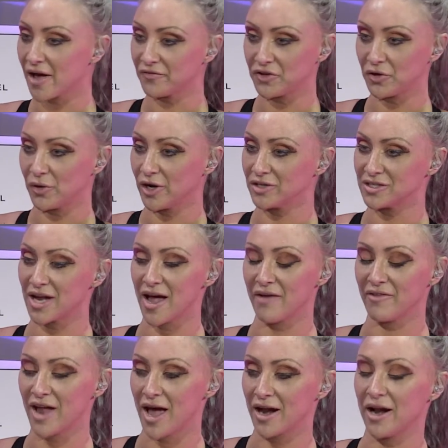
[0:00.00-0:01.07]
2 years that I haven't
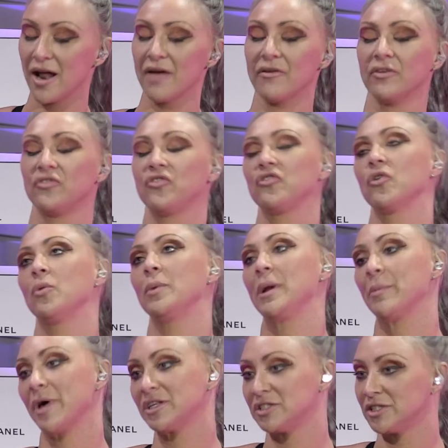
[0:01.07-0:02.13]
had it, I had so many
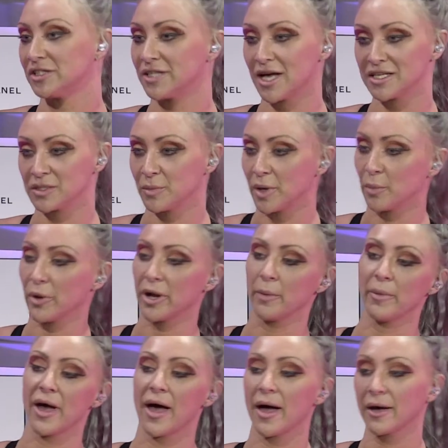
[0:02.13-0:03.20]
messages asking me to bring it
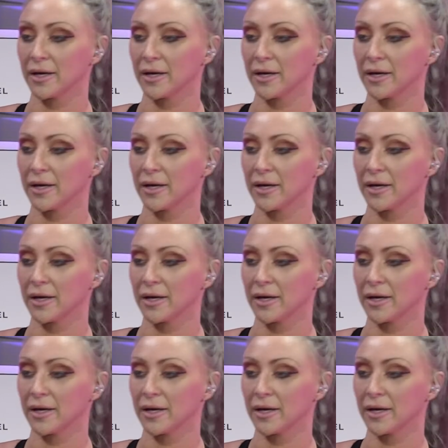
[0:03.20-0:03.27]
back,